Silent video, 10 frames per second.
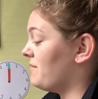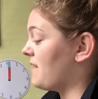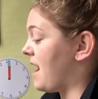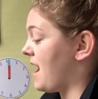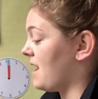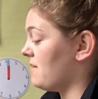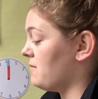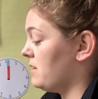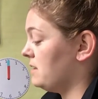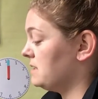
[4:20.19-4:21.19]
5,
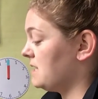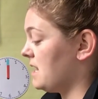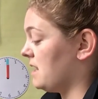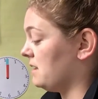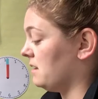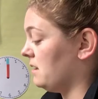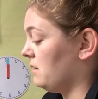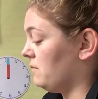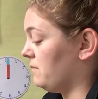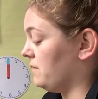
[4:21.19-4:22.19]
10,
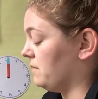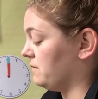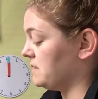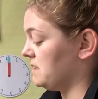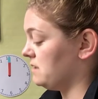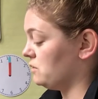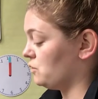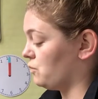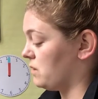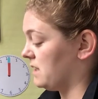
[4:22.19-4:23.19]
15,
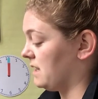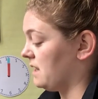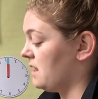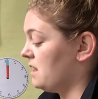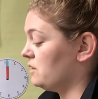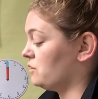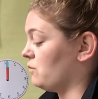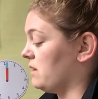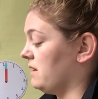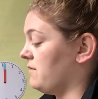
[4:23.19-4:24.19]
20,
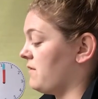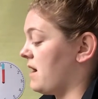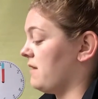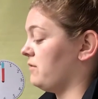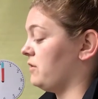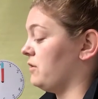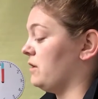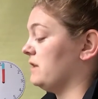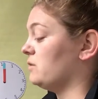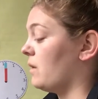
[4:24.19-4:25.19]
25,
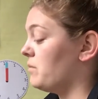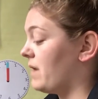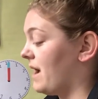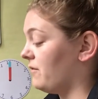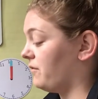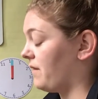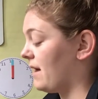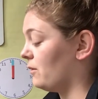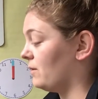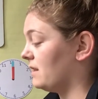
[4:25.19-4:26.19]
30. So I'm not
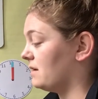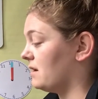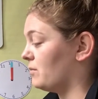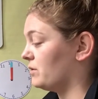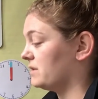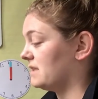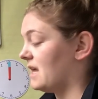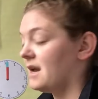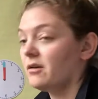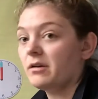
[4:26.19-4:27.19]
following the numbers
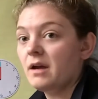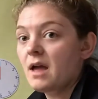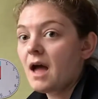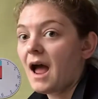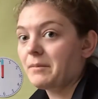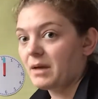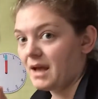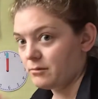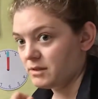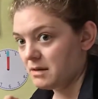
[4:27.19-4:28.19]
there. I'm
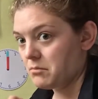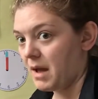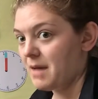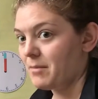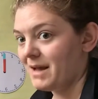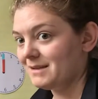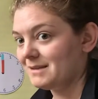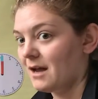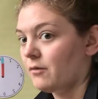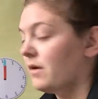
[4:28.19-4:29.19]
counting by
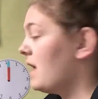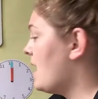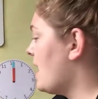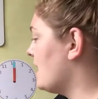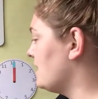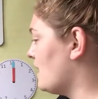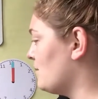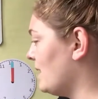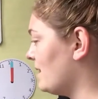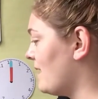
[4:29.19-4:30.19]
myself. And now
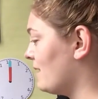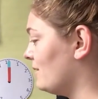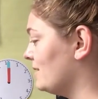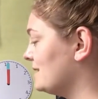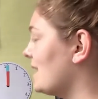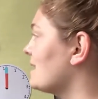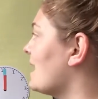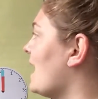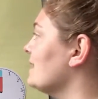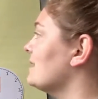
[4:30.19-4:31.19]
my clock looks like
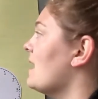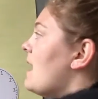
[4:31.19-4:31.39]
that.